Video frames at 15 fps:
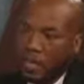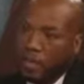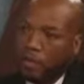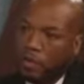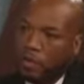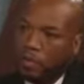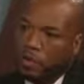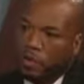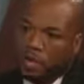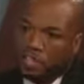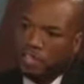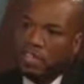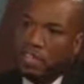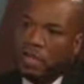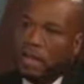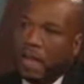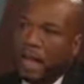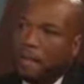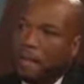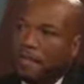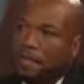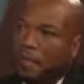we're going to continue to
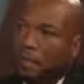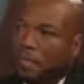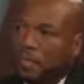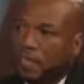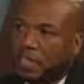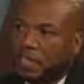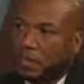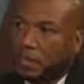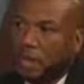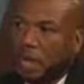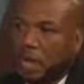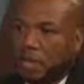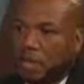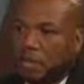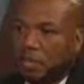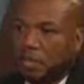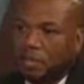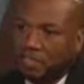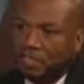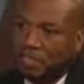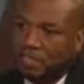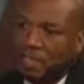have these upticks, and we're not going
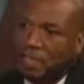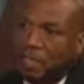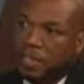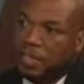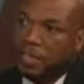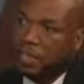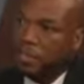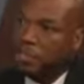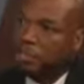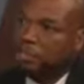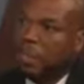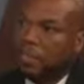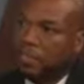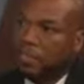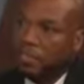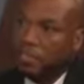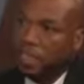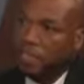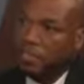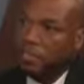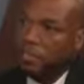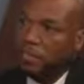to systemically address
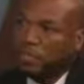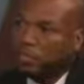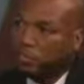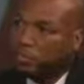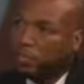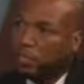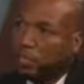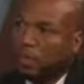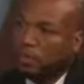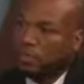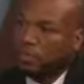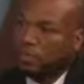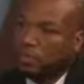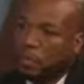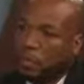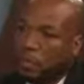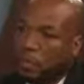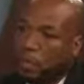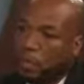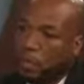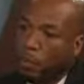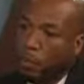some of these root causes. So
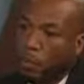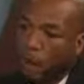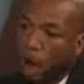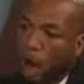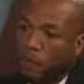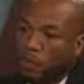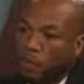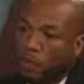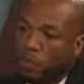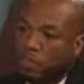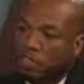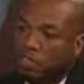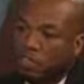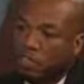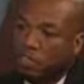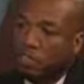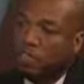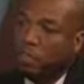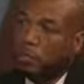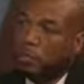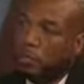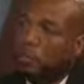our focus is to
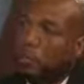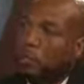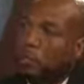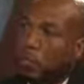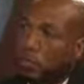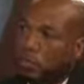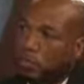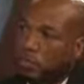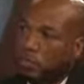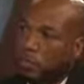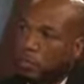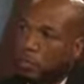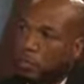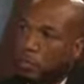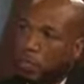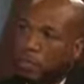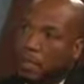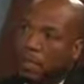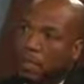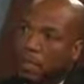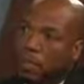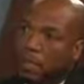deal with the root causes. So we want to
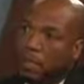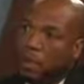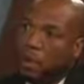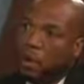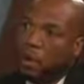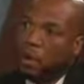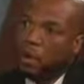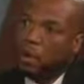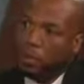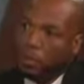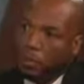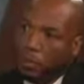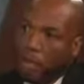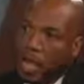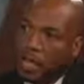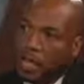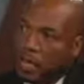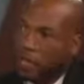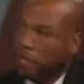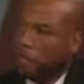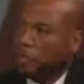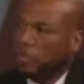make sure we're working with
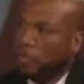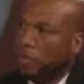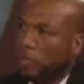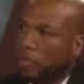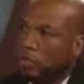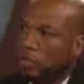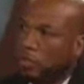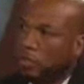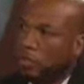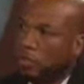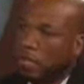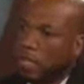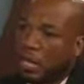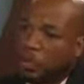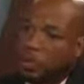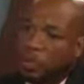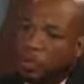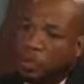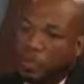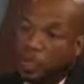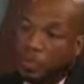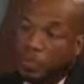elementary school age children, that we're
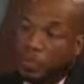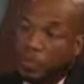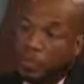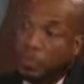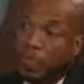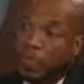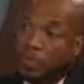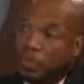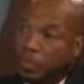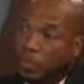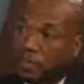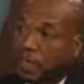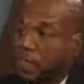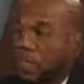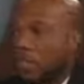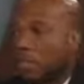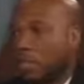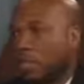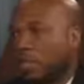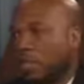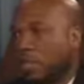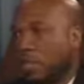working with the families
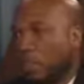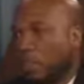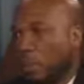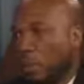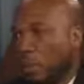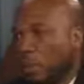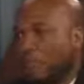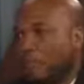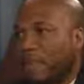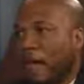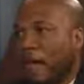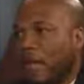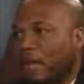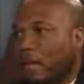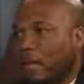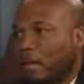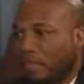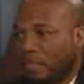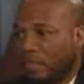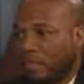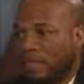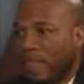to make sure that we're providing not
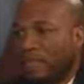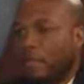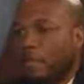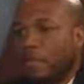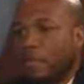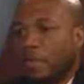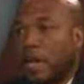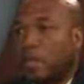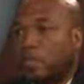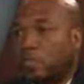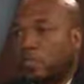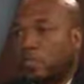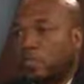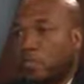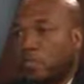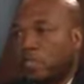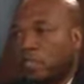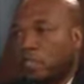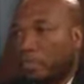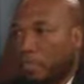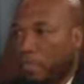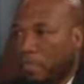only safe recreational
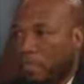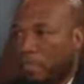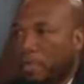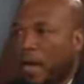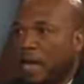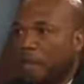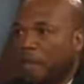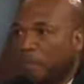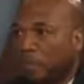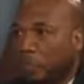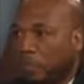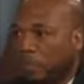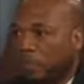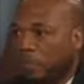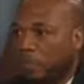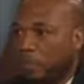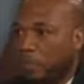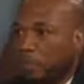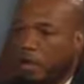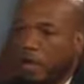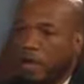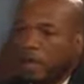spaces, but we're providing support
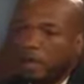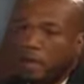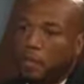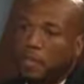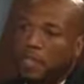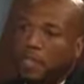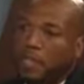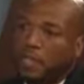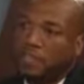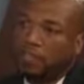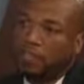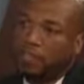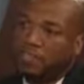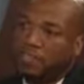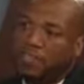so that we can sort of